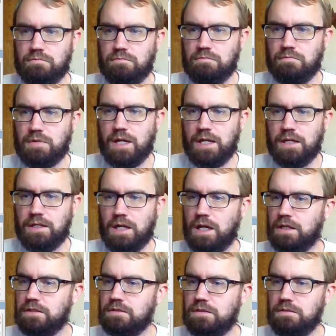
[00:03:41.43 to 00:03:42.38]
Ran
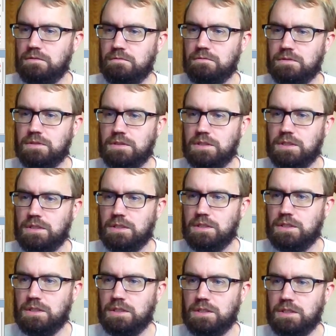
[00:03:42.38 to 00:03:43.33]
onto.
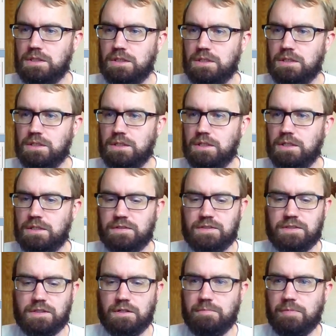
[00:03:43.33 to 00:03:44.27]
And
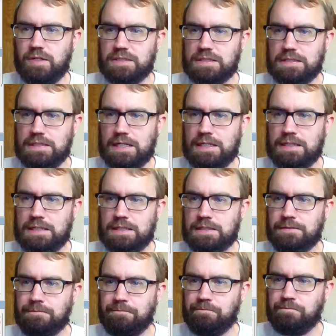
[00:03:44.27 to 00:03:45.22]
sorry, boss, nah.
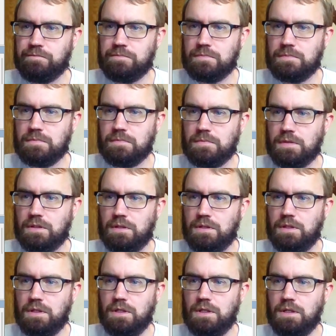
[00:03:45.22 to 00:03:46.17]

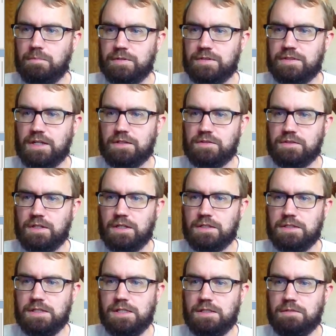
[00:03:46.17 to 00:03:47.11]
Massage
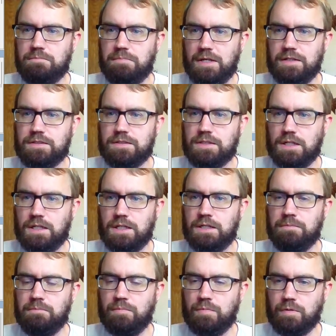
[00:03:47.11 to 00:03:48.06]
technique based
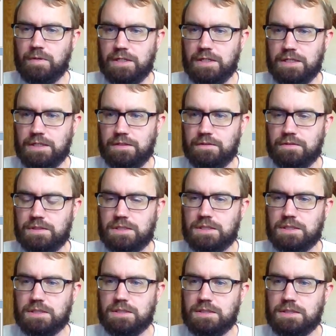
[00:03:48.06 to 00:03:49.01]
on meridians.